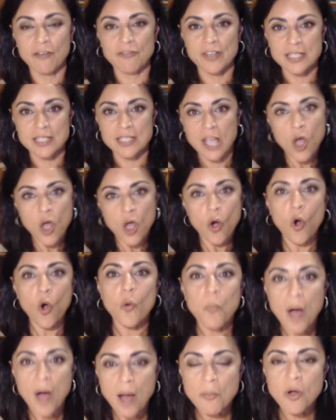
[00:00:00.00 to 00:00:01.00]
office.
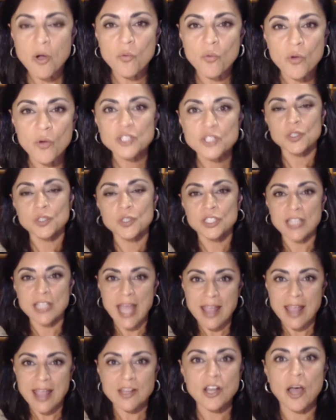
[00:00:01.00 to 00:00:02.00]
Obama wants to
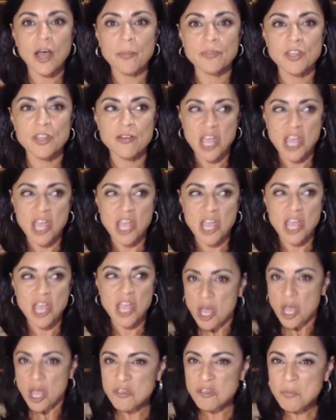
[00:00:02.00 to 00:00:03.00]
stand up there and
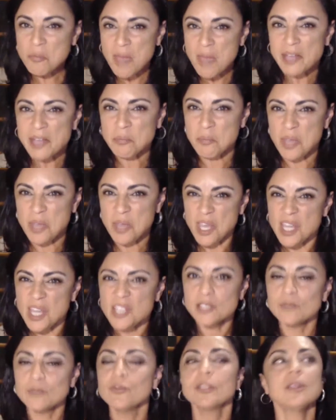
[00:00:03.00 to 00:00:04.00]
say, we made
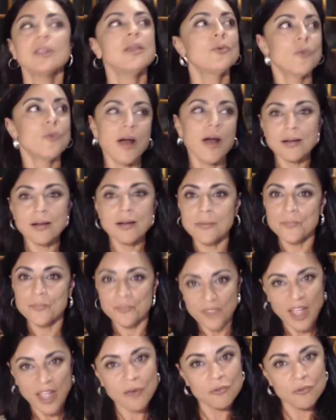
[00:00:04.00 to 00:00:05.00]
peace with Iran
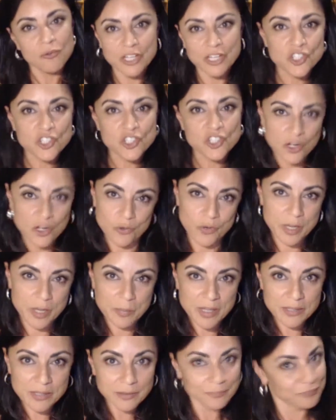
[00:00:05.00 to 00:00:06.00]
and reached
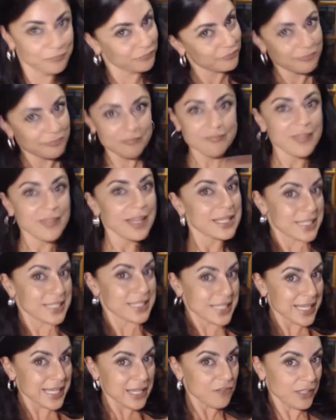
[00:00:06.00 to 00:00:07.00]
agreement.
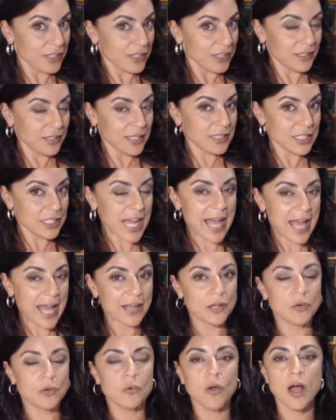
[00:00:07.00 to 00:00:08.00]
See, we didn't
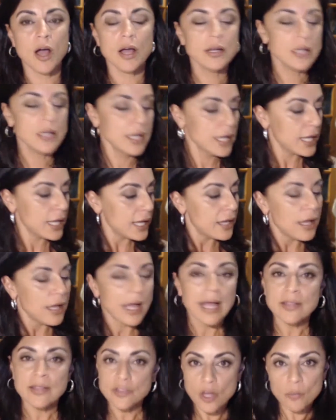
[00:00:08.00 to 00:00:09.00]
attack Iran.
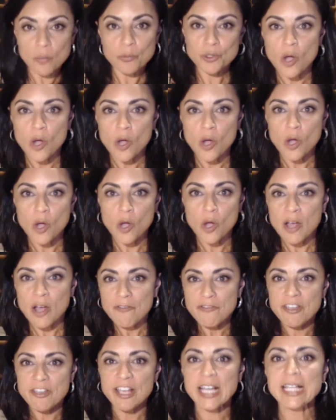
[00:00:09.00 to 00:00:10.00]
And number
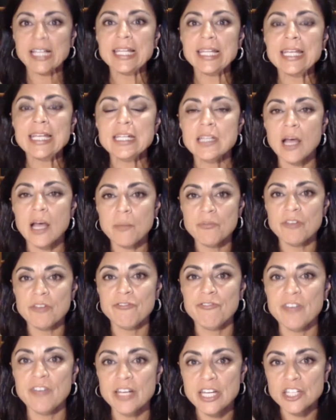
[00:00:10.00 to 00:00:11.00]
two, we cleaned up,
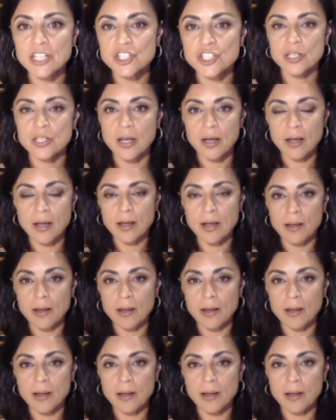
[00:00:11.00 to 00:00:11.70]
we finished